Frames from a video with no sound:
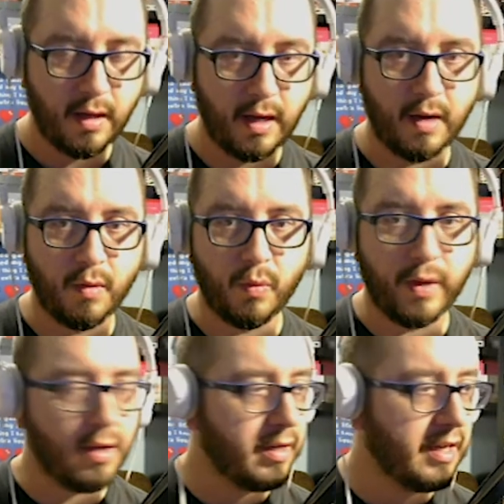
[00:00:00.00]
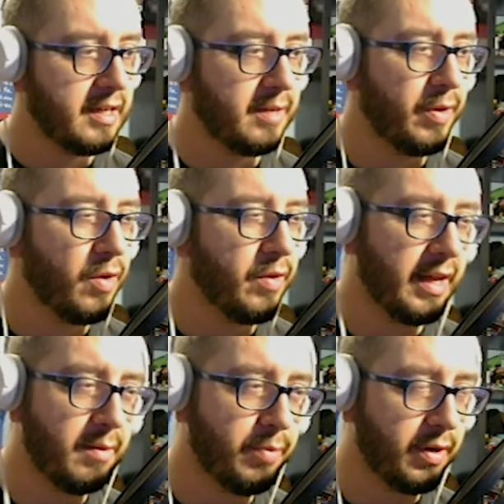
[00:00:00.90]
We could end up going
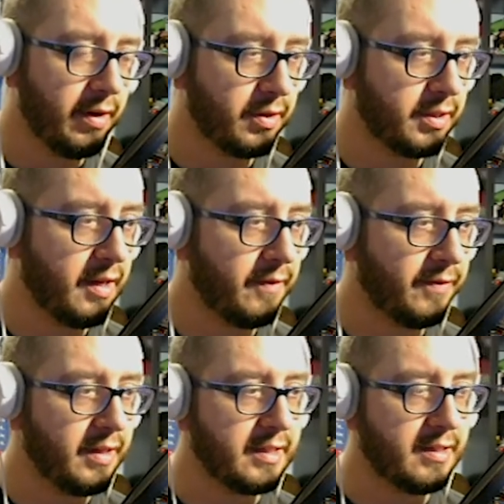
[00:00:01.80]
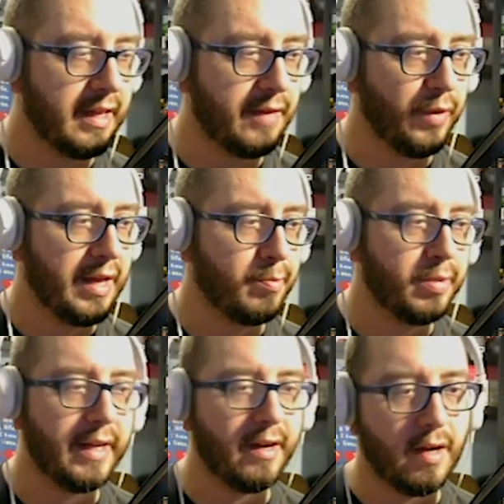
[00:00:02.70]
in and put other stuff in this, like if we had
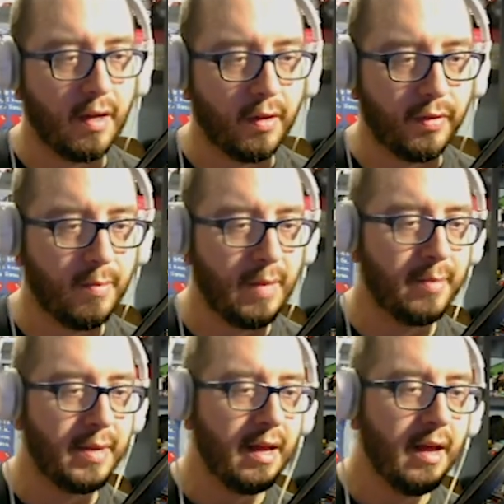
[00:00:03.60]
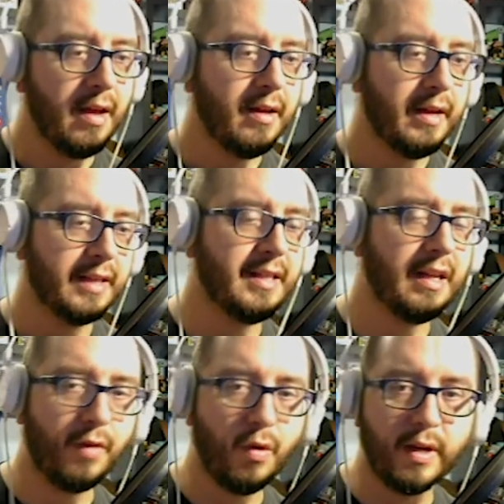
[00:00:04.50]
player health, and maybe instead of
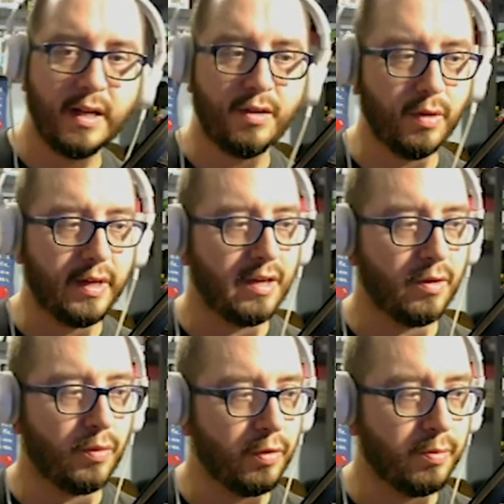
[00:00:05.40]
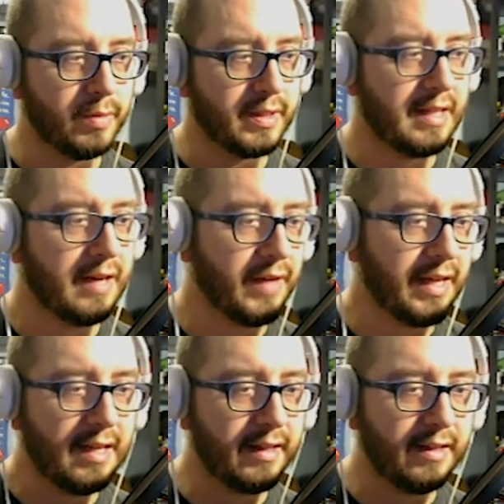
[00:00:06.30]
going into a kill room, instead of it
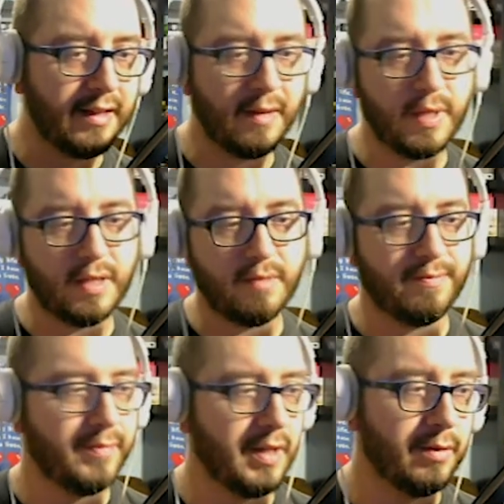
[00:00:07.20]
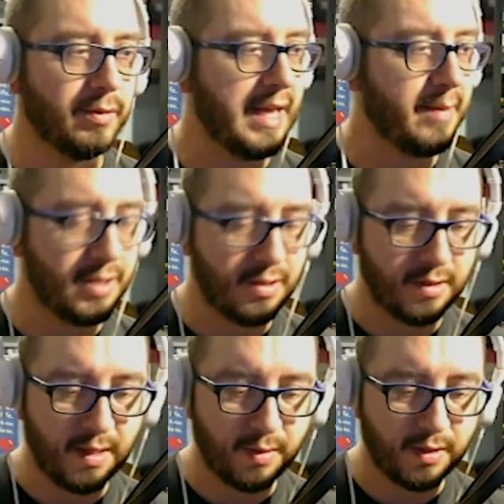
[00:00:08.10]
killing them, it damages
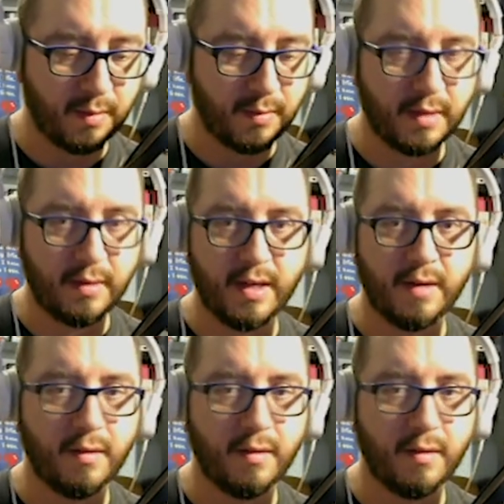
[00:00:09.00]
them or something.